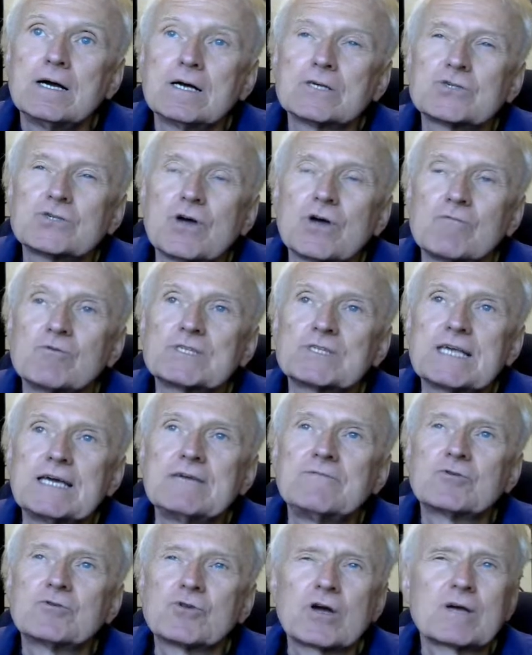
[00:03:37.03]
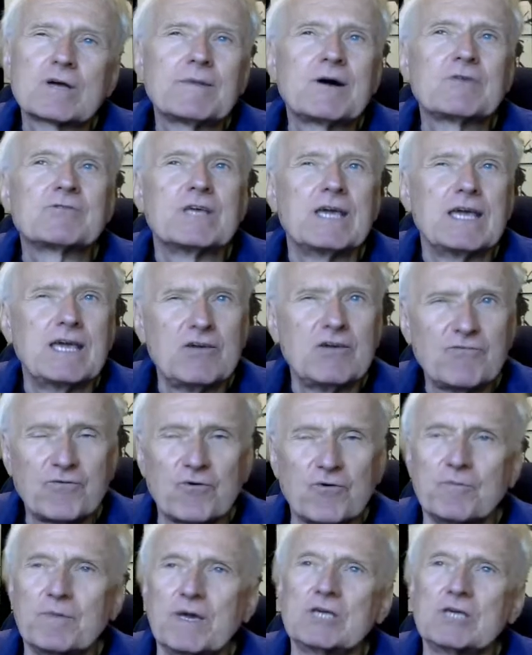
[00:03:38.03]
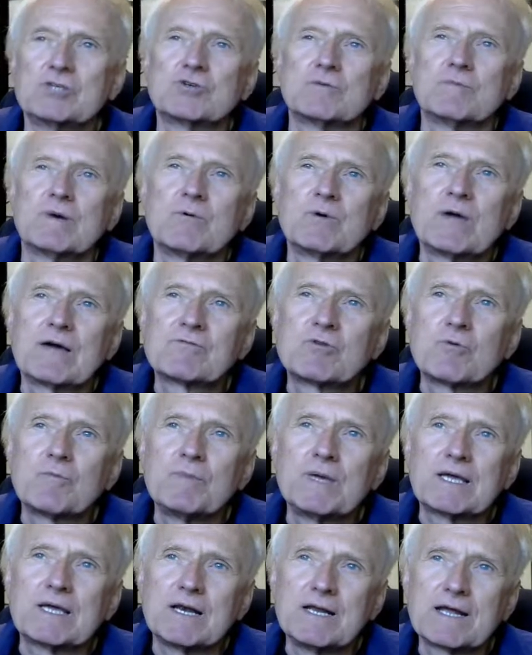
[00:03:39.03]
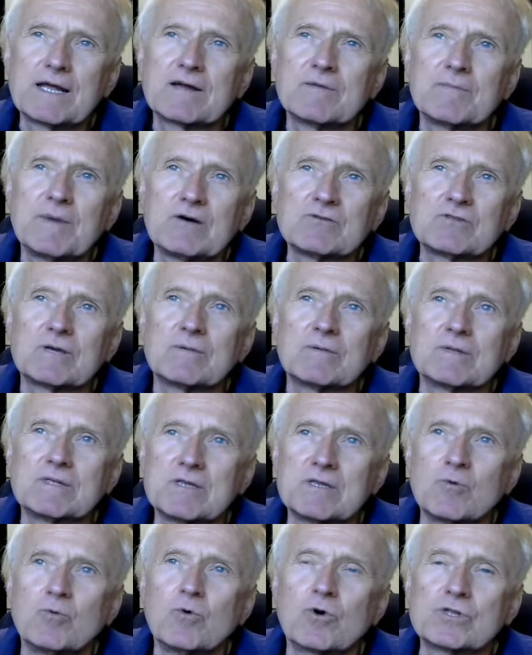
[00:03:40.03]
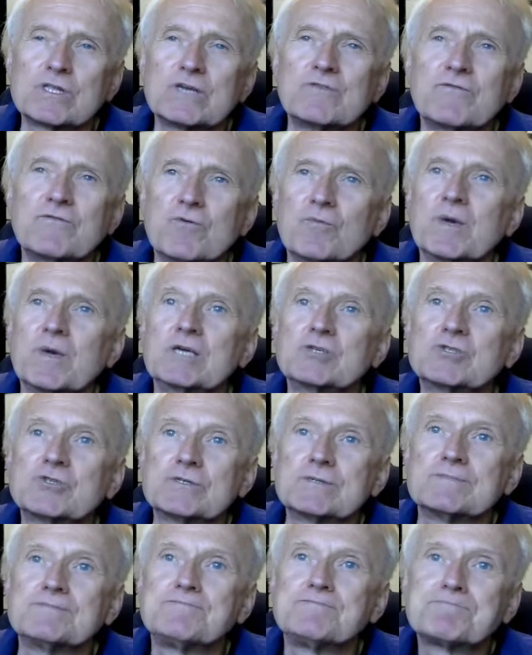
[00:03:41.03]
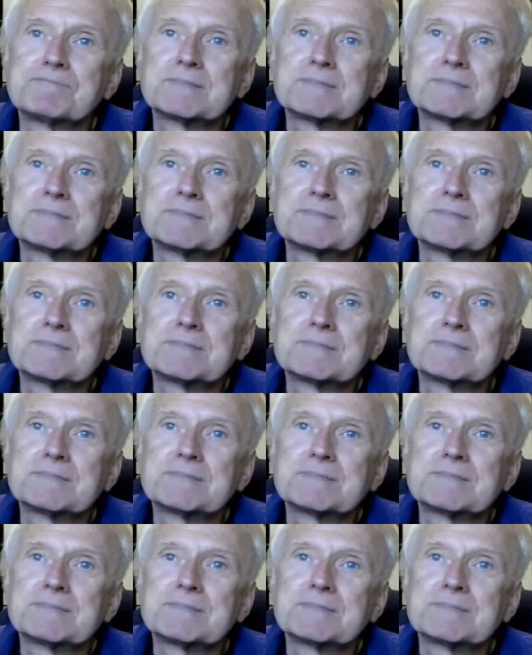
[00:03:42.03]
So I would say if you talk about information, but we have to be clear about the word information,